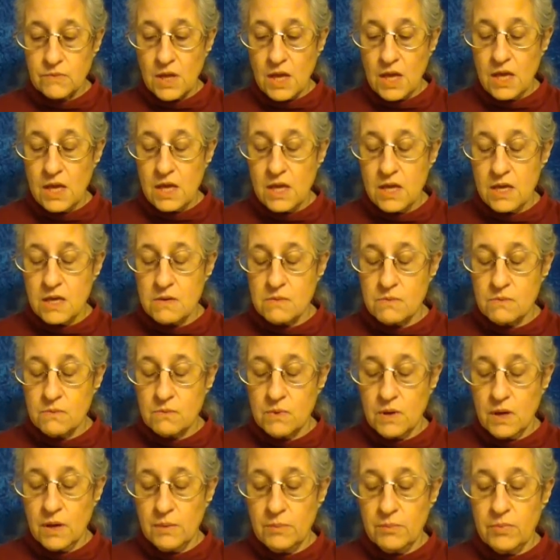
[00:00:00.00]
a,
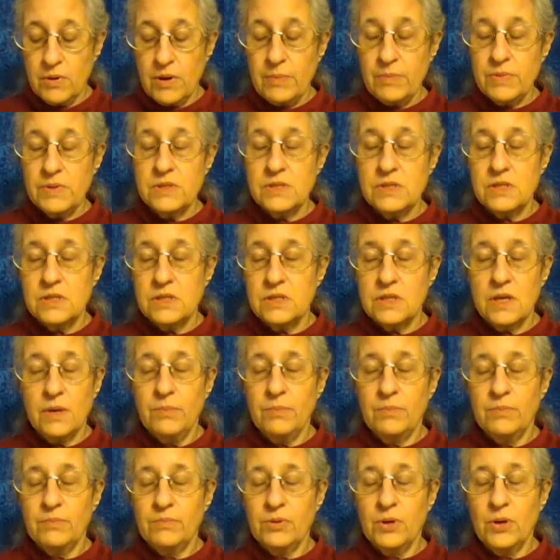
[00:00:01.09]
a, preposition, a
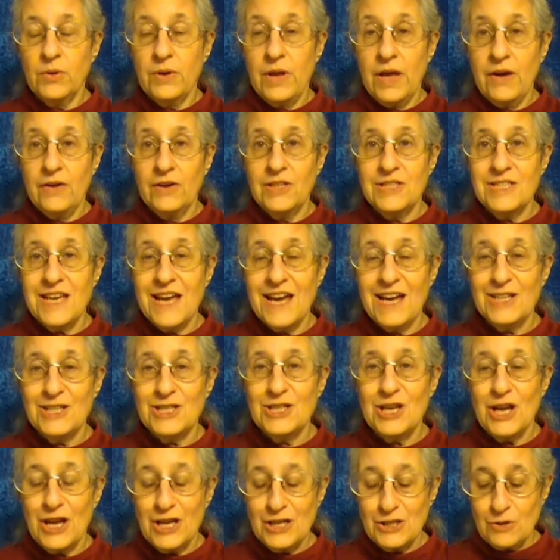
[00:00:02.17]
pronoun
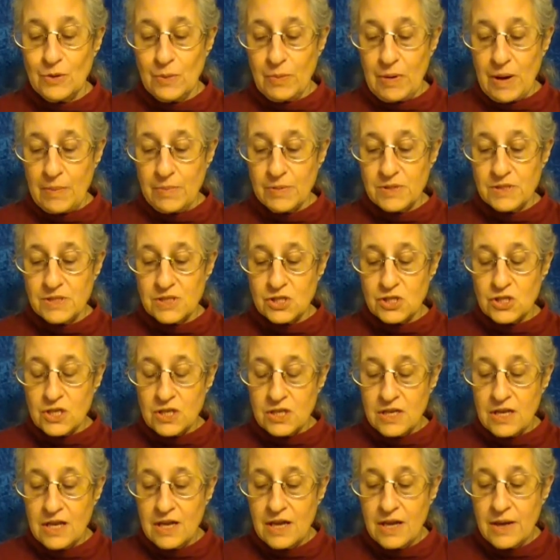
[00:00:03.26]
attached to a
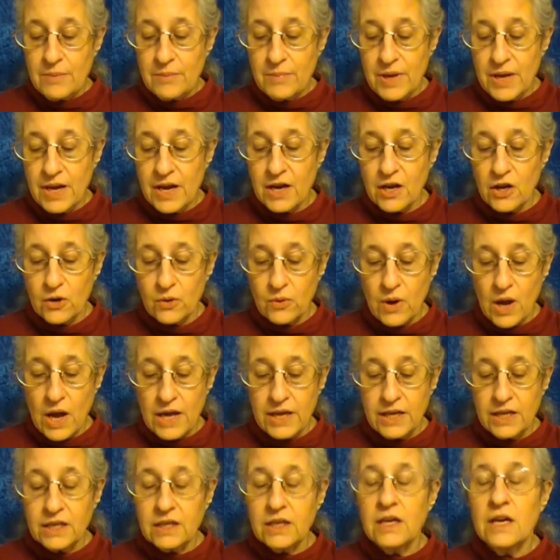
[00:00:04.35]
preposition,
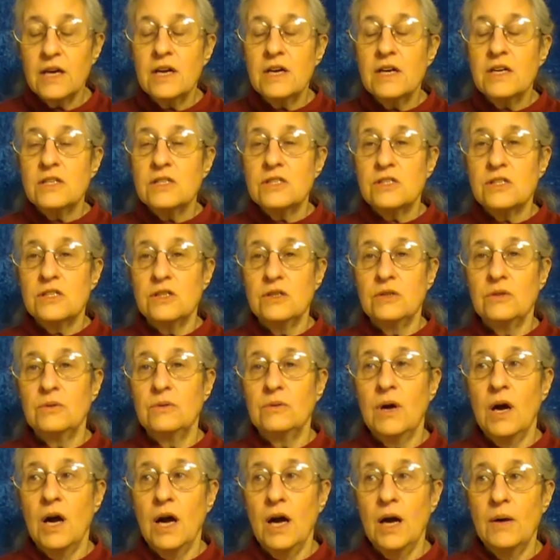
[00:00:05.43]
me'acharayach,
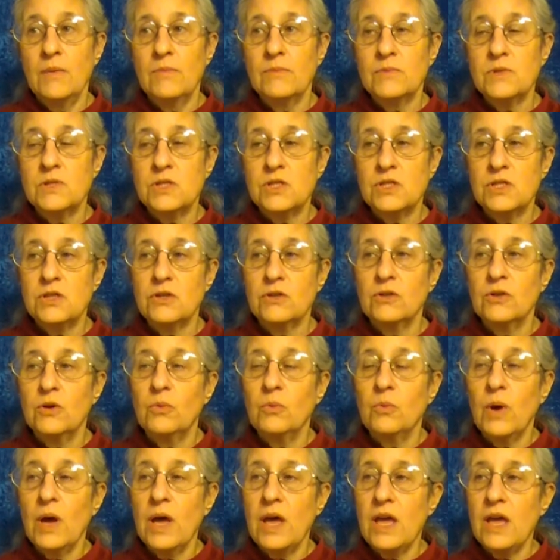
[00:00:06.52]
to, um, to turn
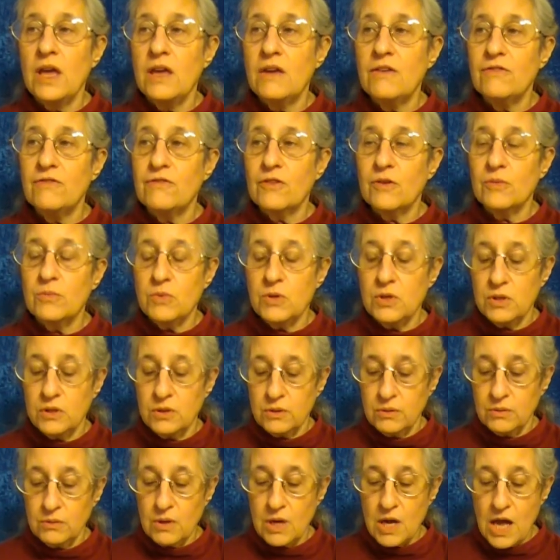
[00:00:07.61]
away from
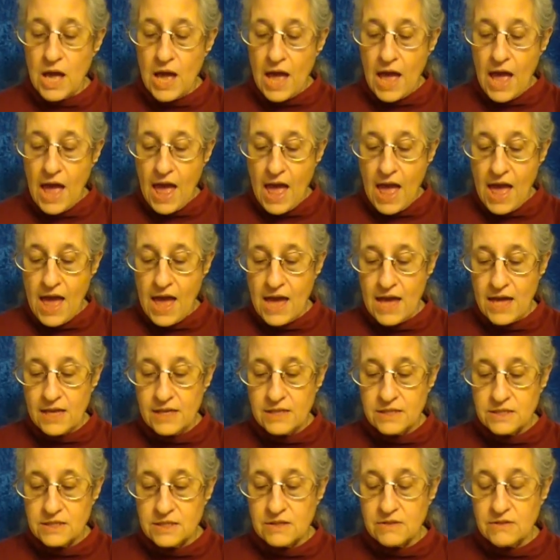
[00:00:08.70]
you,
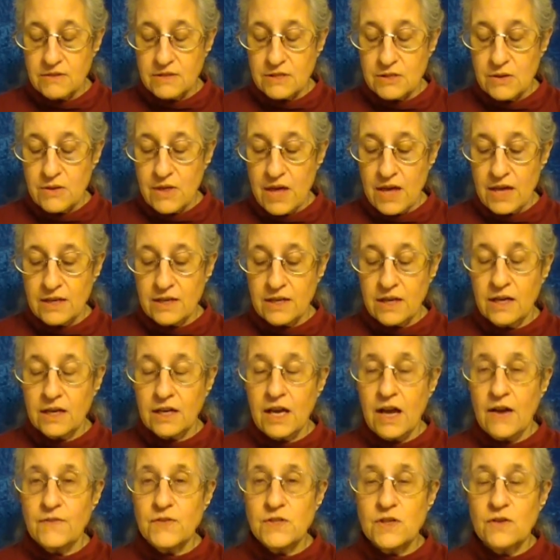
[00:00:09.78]
and so that uh,
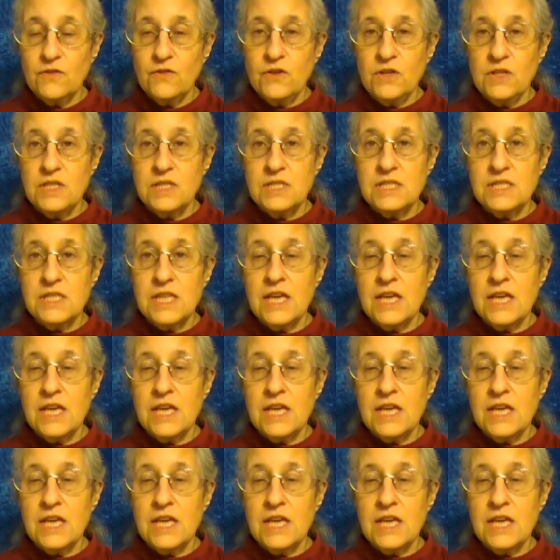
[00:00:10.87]
kaf safit is